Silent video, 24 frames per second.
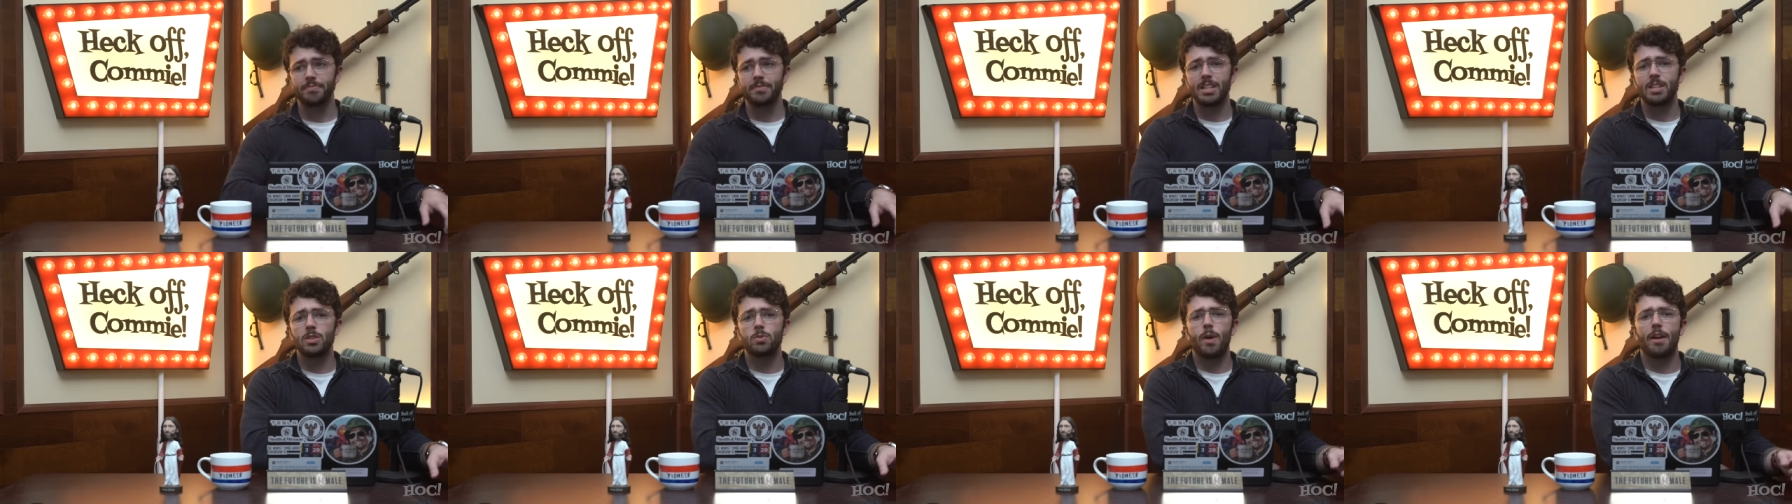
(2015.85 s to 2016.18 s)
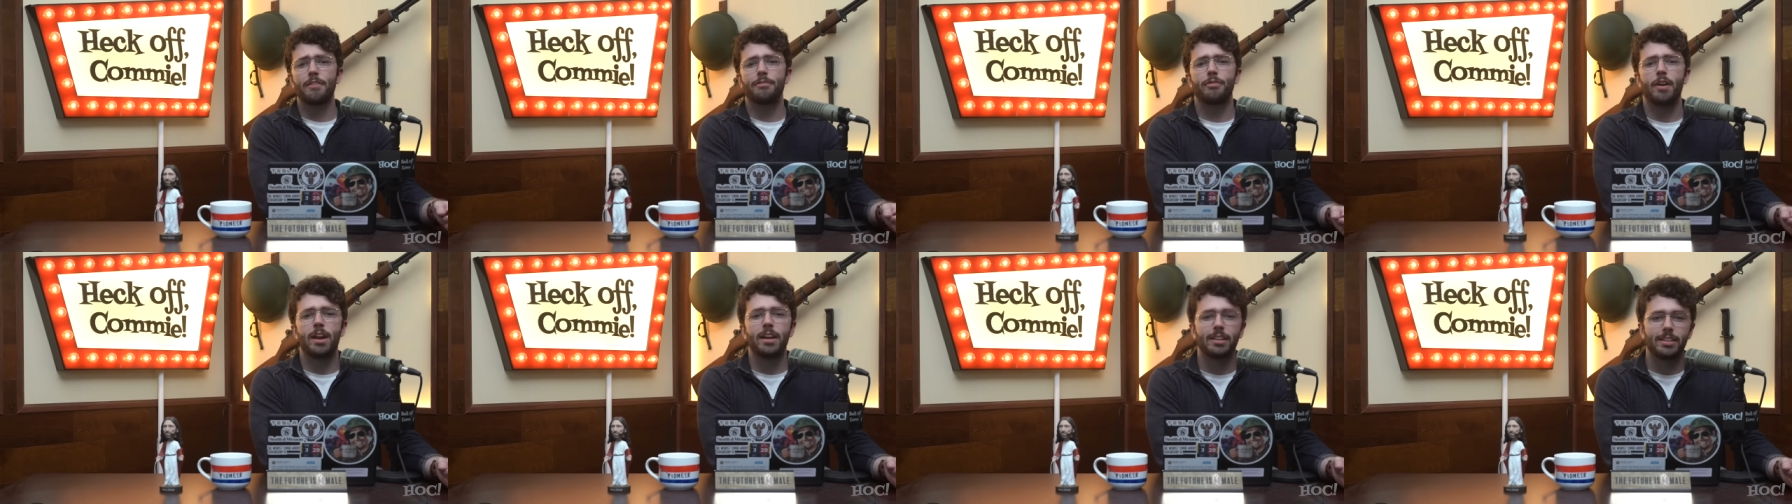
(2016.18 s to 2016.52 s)
That's why,
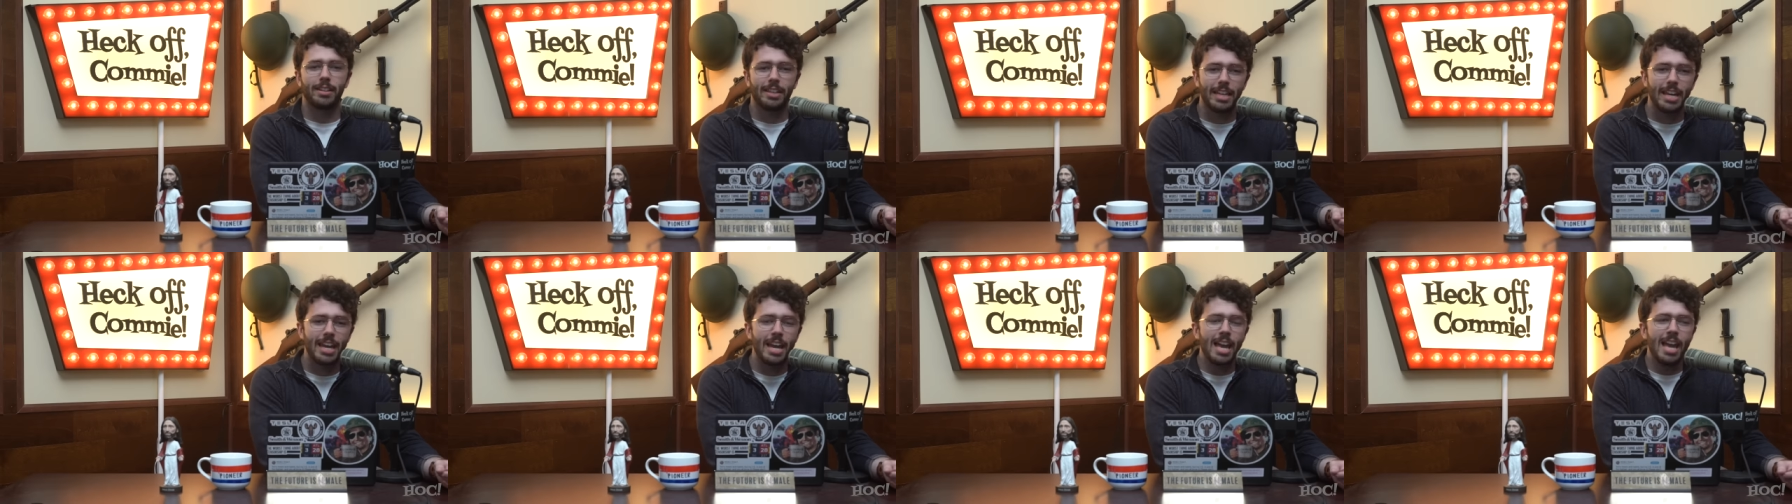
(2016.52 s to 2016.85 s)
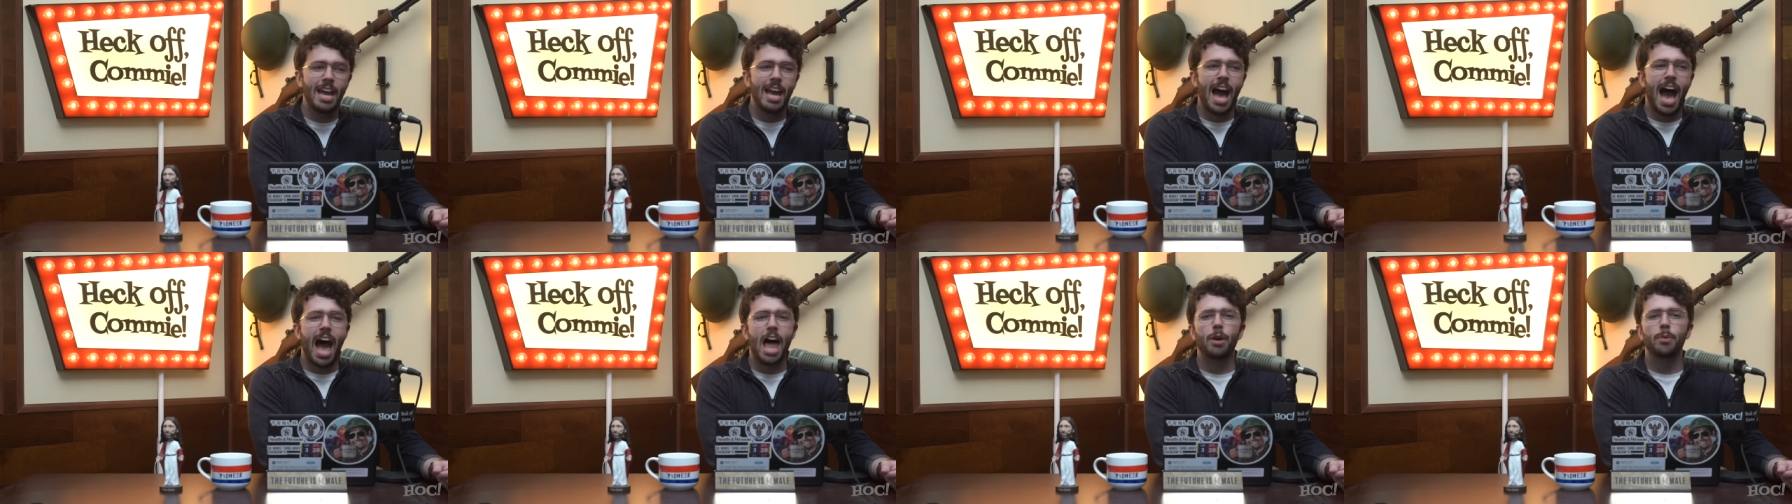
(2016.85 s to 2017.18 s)
frankly,
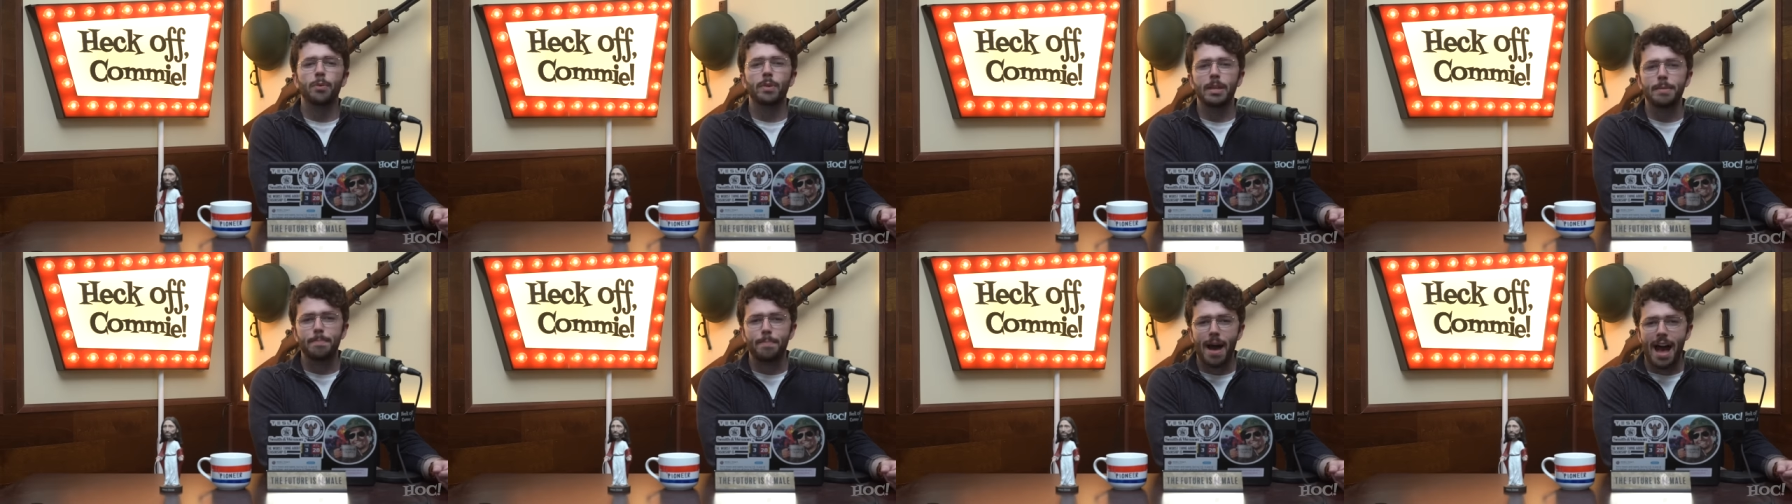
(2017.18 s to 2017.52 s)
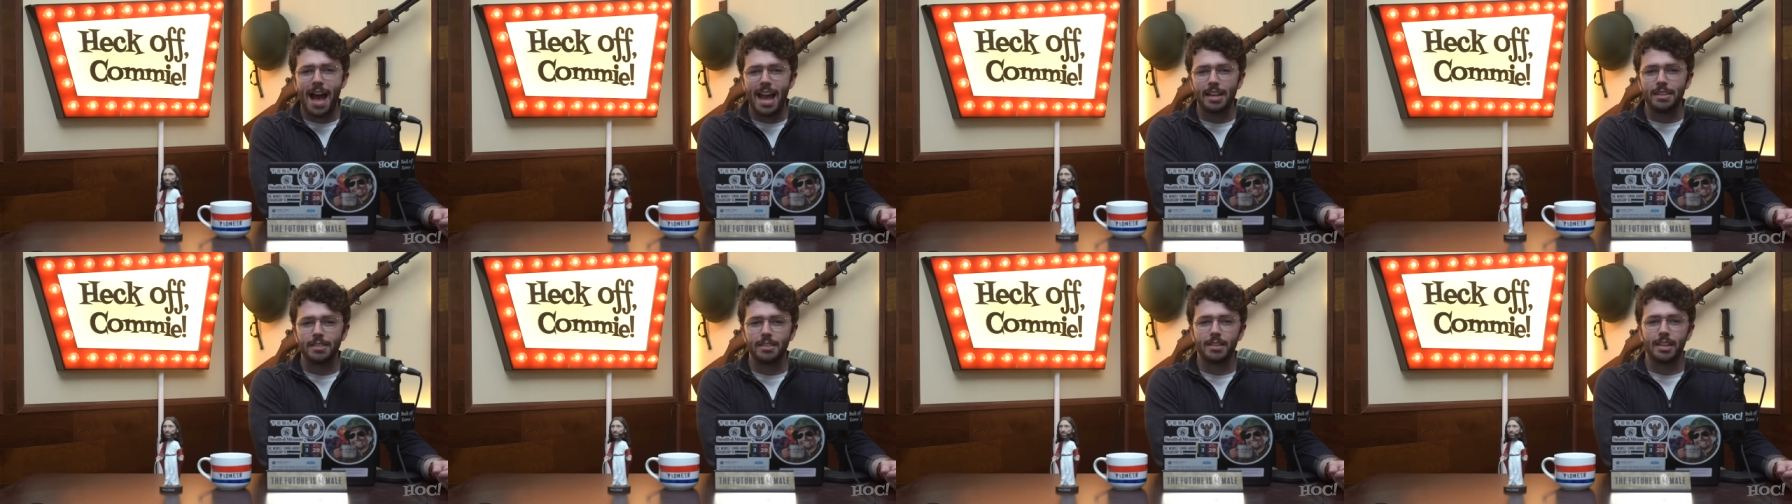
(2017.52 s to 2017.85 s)
I don't really
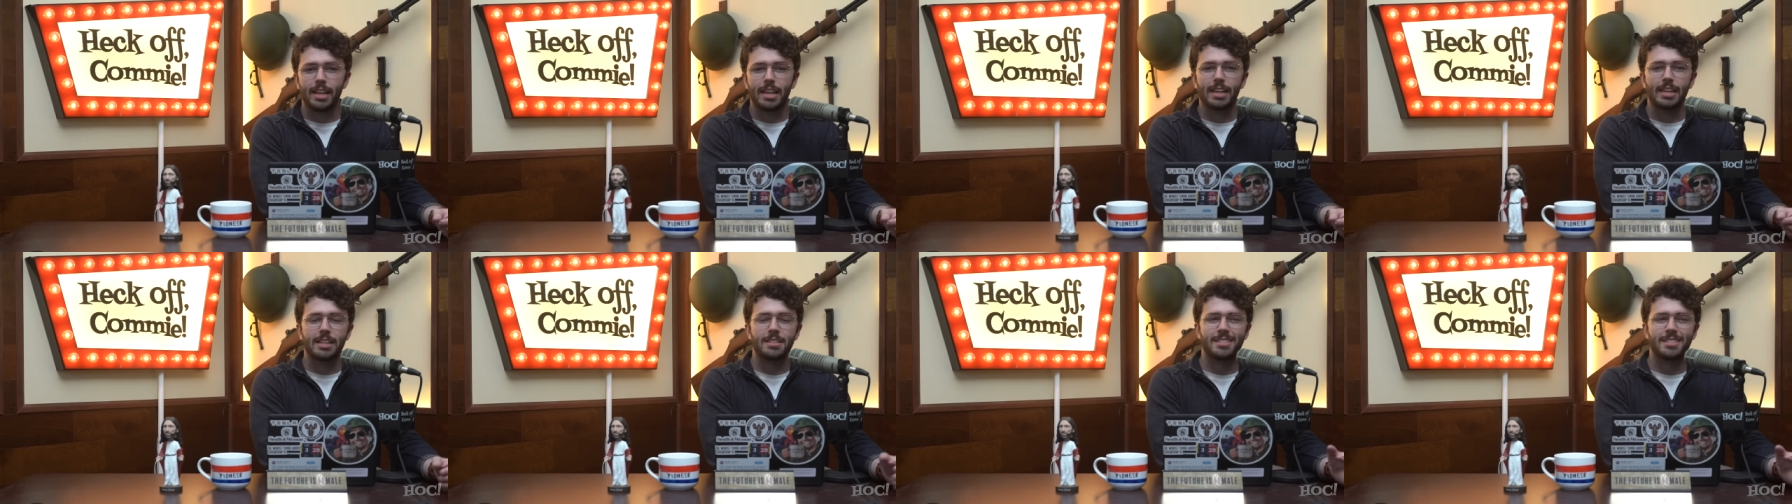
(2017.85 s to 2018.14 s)
buy the like